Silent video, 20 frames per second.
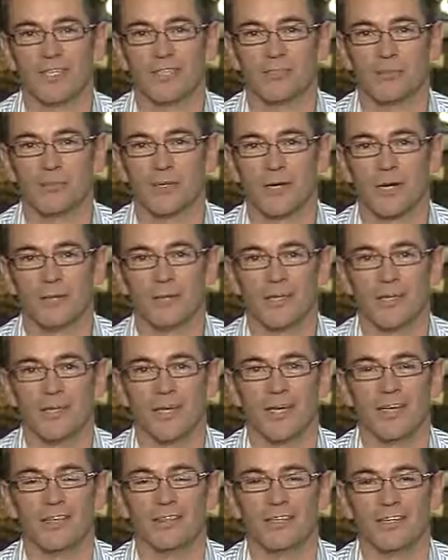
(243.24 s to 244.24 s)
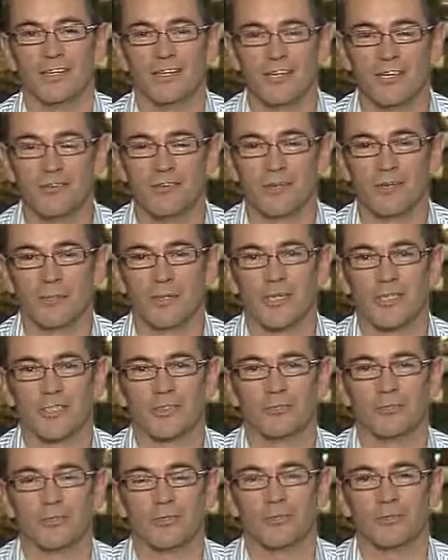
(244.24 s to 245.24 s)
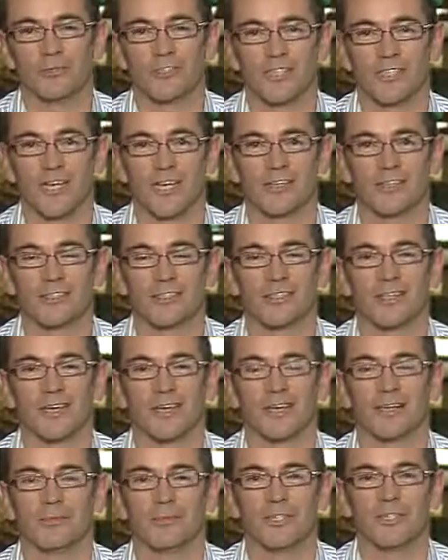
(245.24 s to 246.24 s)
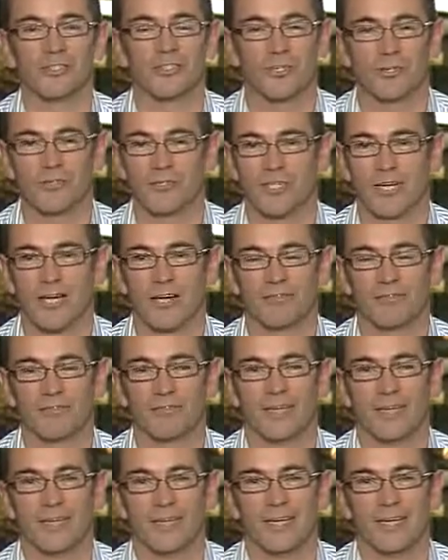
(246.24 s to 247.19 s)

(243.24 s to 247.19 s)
had to put up, and the irrepressible Crusaders, they're going to be too tough,